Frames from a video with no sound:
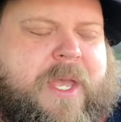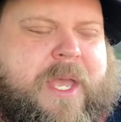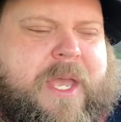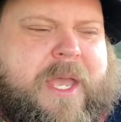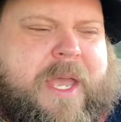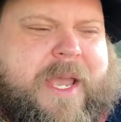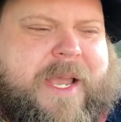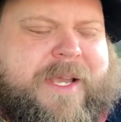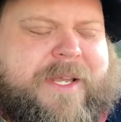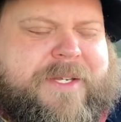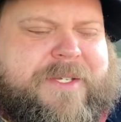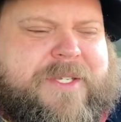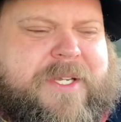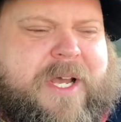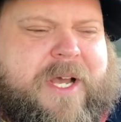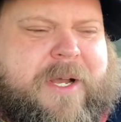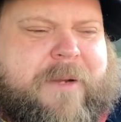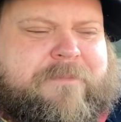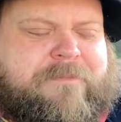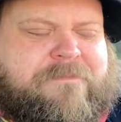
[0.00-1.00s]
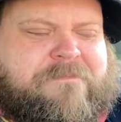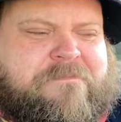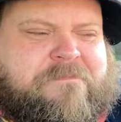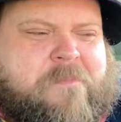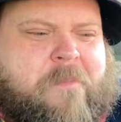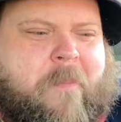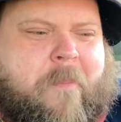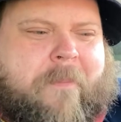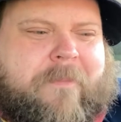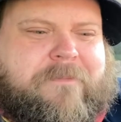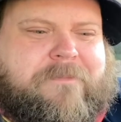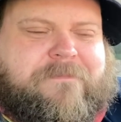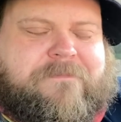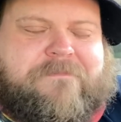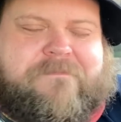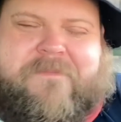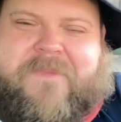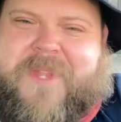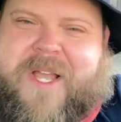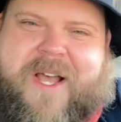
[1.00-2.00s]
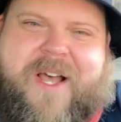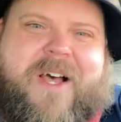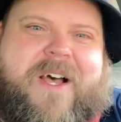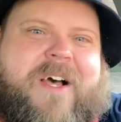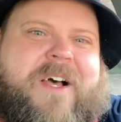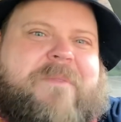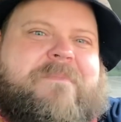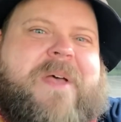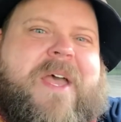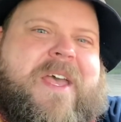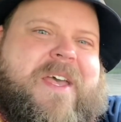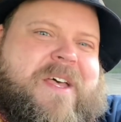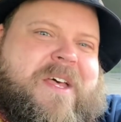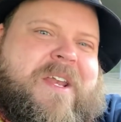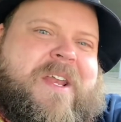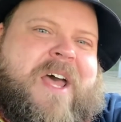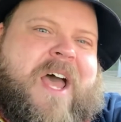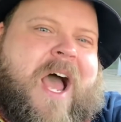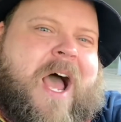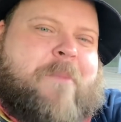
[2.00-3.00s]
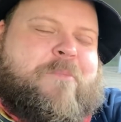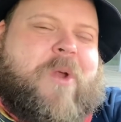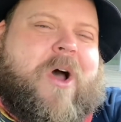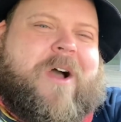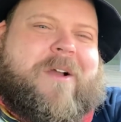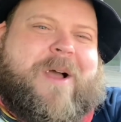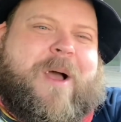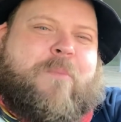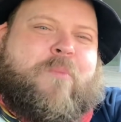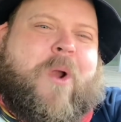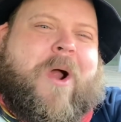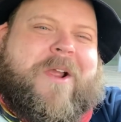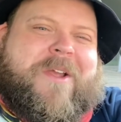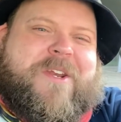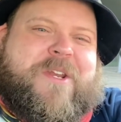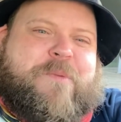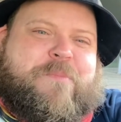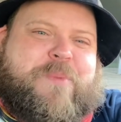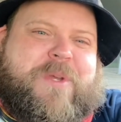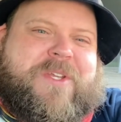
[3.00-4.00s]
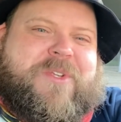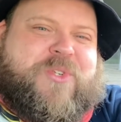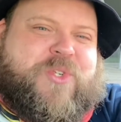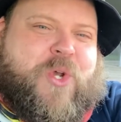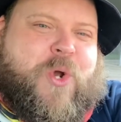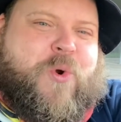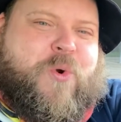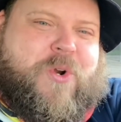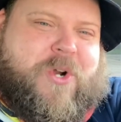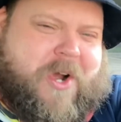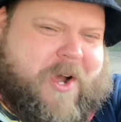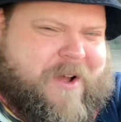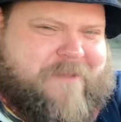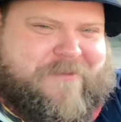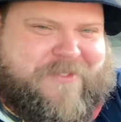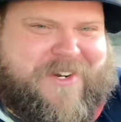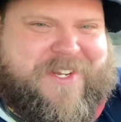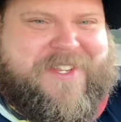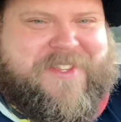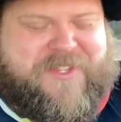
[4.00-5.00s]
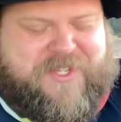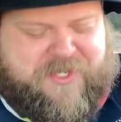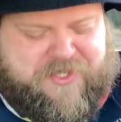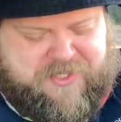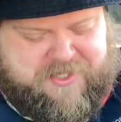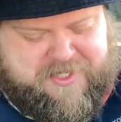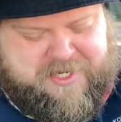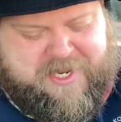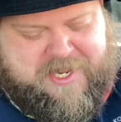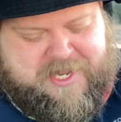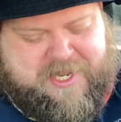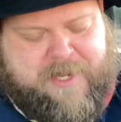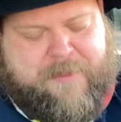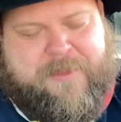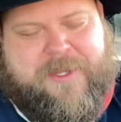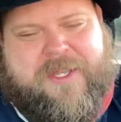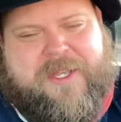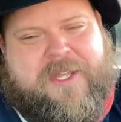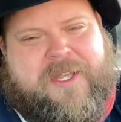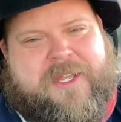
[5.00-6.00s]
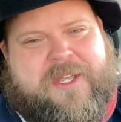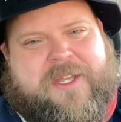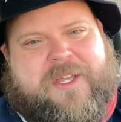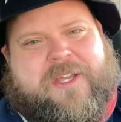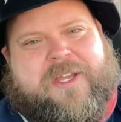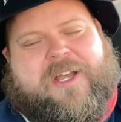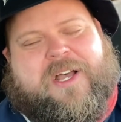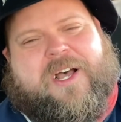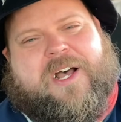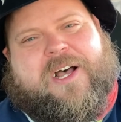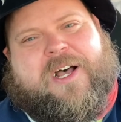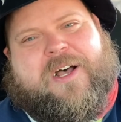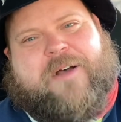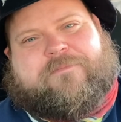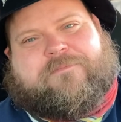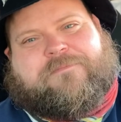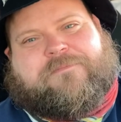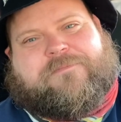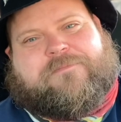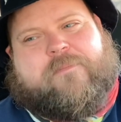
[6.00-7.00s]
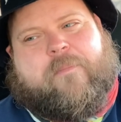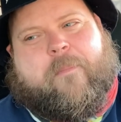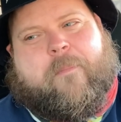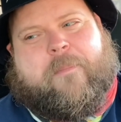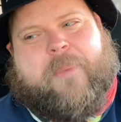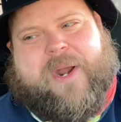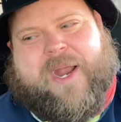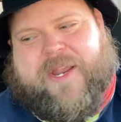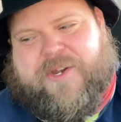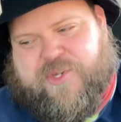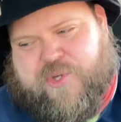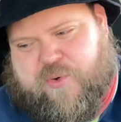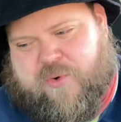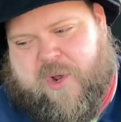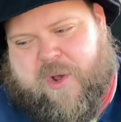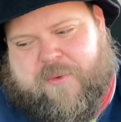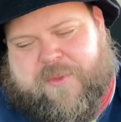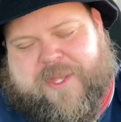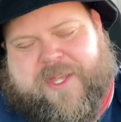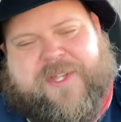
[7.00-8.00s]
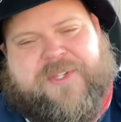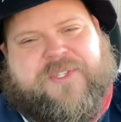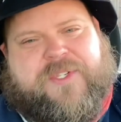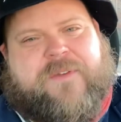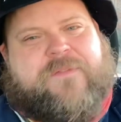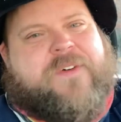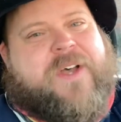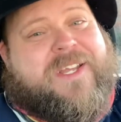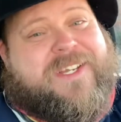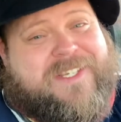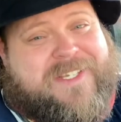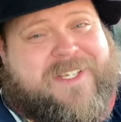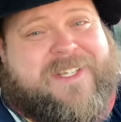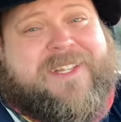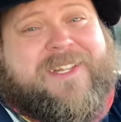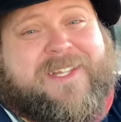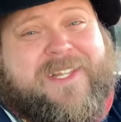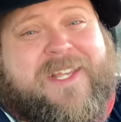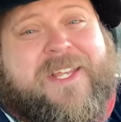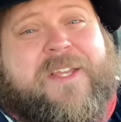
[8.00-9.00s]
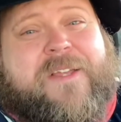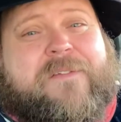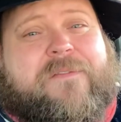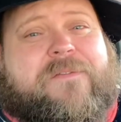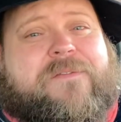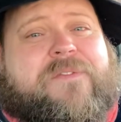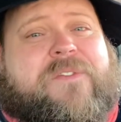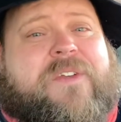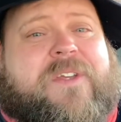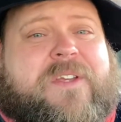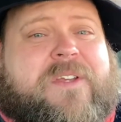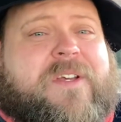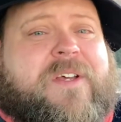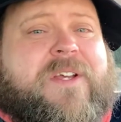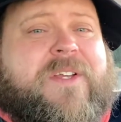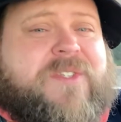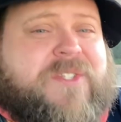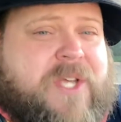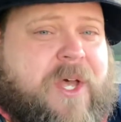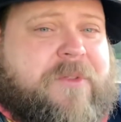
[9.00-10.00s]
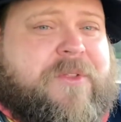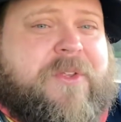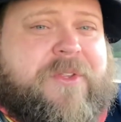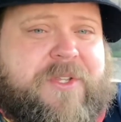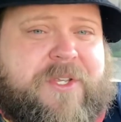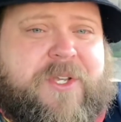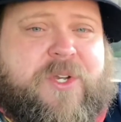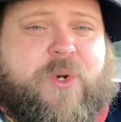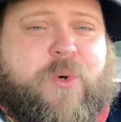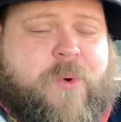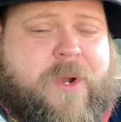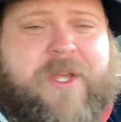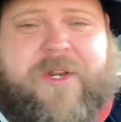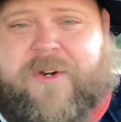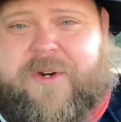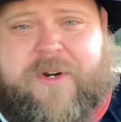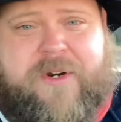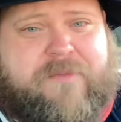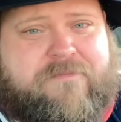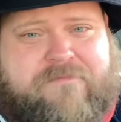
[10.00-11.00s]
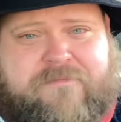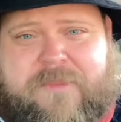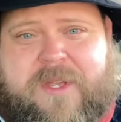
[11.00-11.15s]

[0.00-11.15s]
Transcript: And, man, I'm not going to be so confident this time. But I do know this, if I did live south of the equator,